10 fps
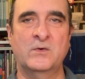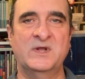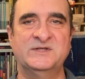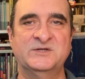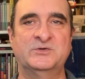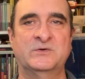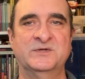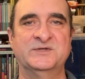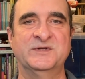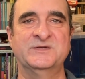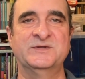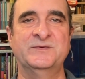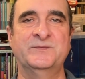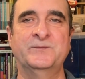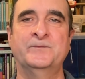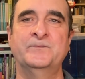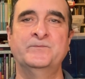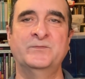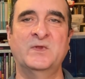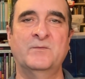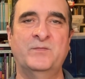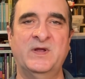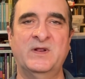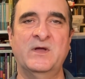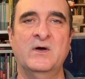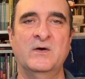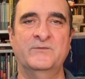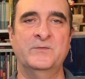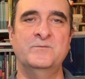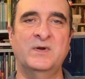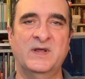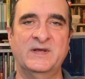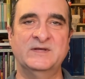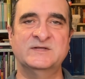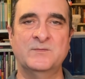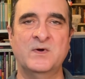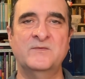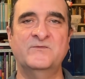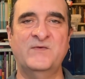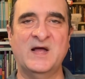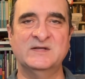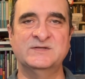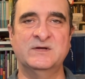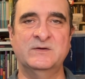all his assurances, Piglia often plays somewhat fast and